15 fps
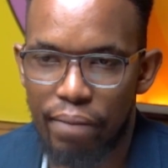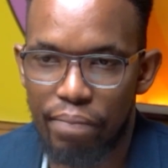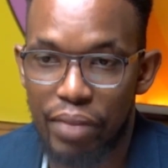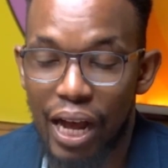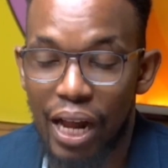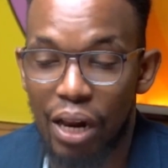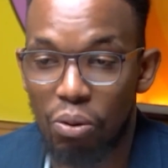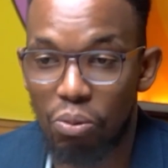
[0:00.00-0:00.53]

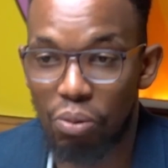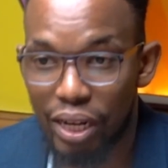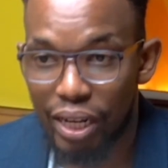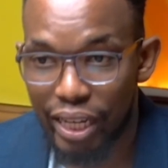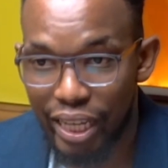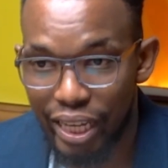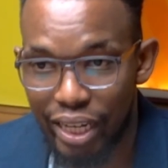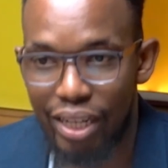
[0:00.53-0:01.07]
a look
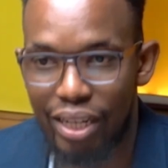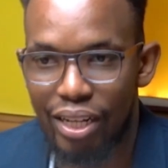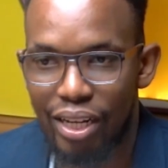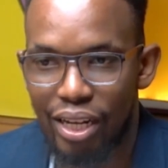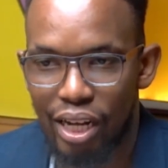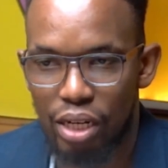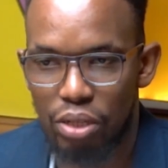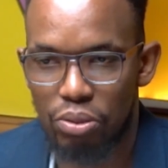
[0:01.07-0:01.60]
in
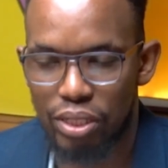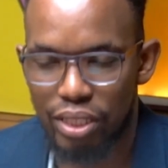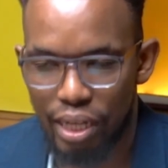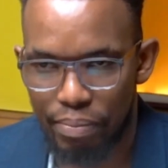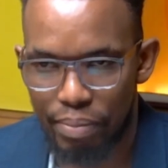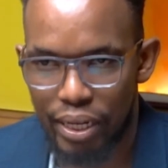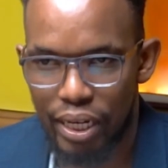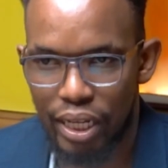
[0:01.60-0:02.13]
at what's
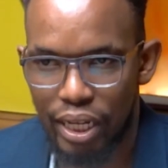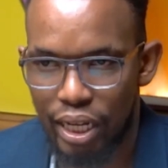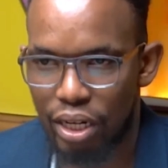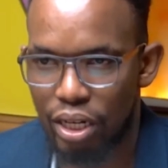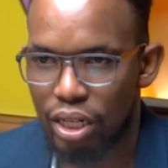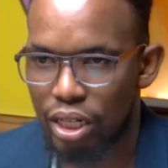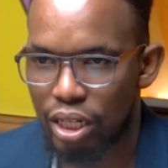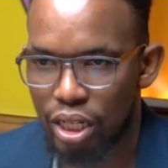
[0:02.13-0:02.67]
happening, and
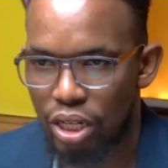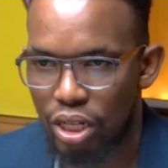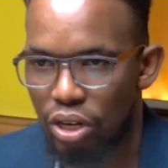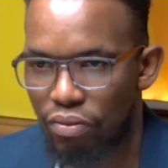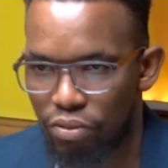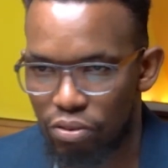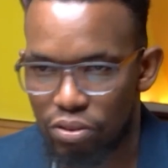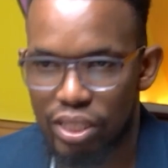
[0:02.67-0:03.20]
of
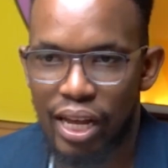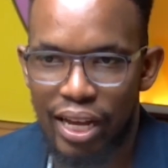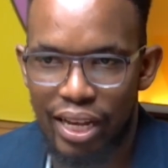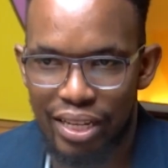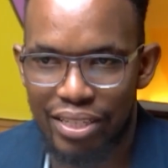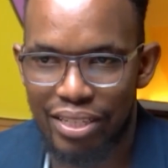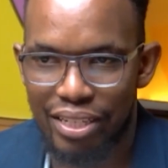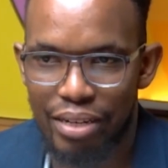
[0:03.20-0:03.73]
course, there are
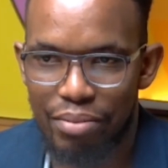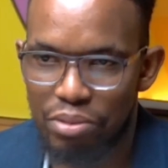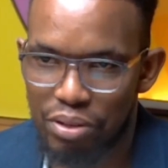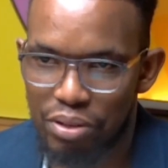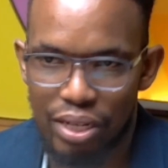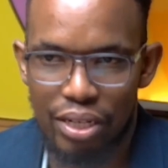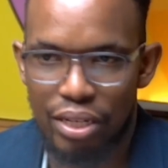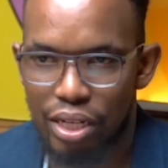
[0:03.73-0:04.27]
AGMs
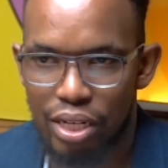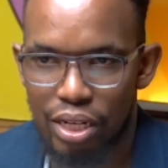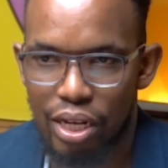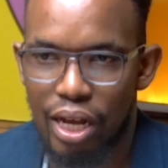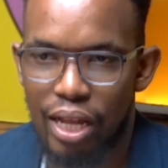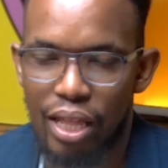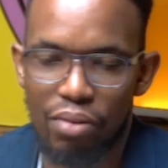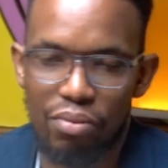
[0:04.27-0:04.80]
where
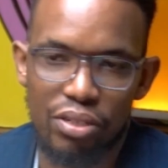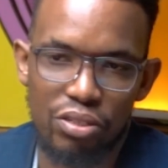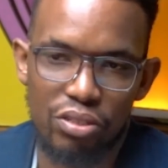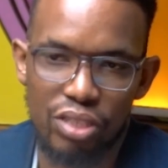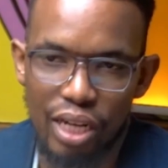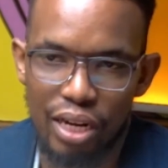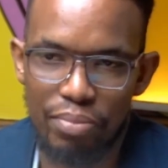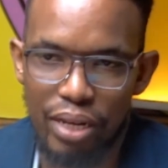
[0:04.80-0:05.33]
other questions
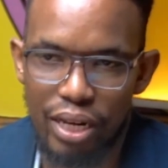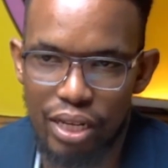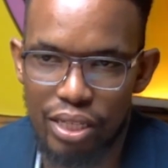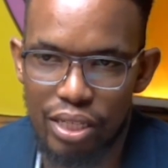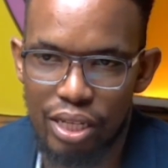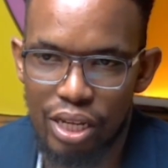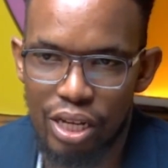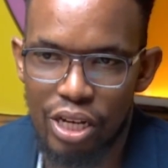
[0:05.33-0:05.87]
can be raised.
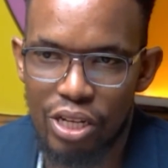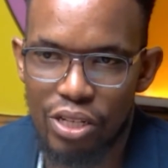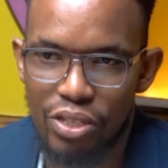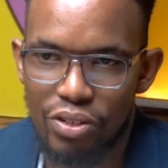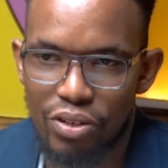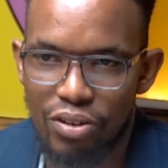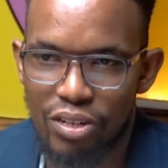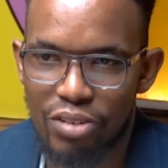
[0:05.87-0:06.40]
So,
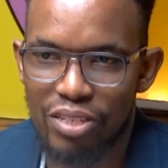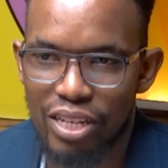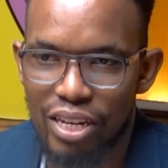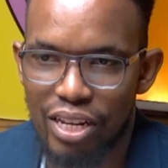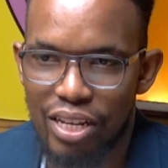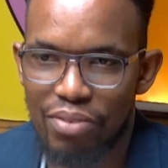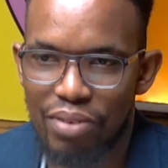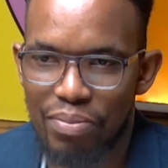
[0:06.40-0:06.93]
Dr. Ochiri,
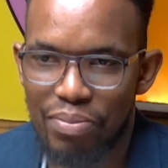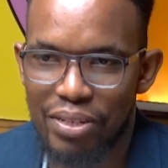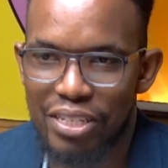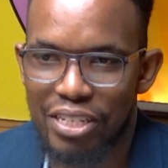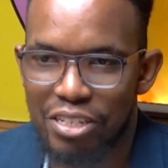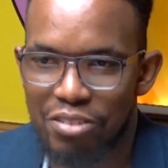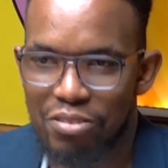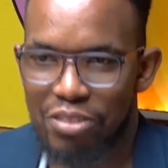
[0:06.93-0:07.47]
we appreciate
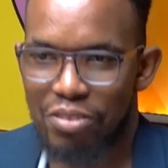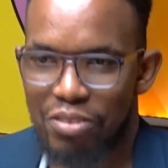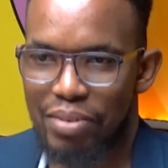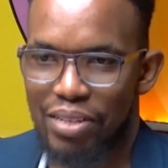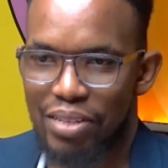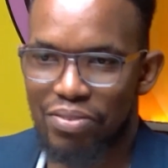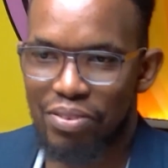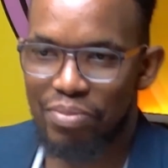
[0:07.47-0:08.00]
you so
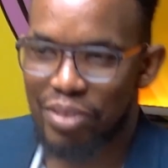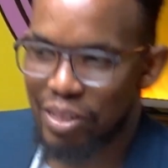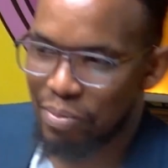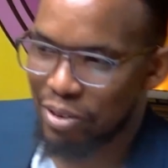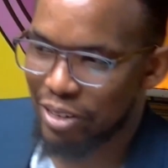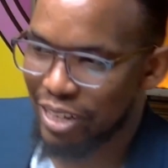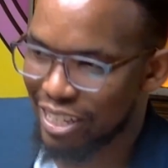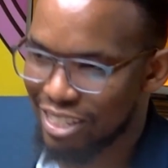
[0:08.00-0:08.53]
much for being on the
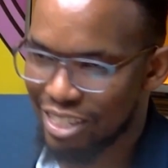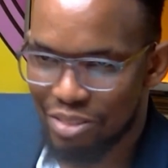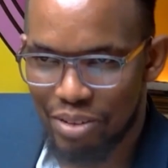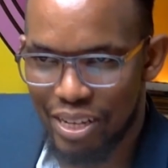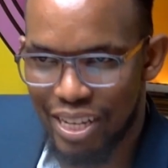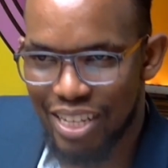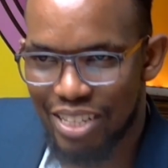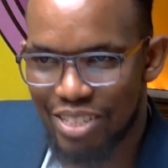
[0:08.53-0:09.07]
podcast this week. So,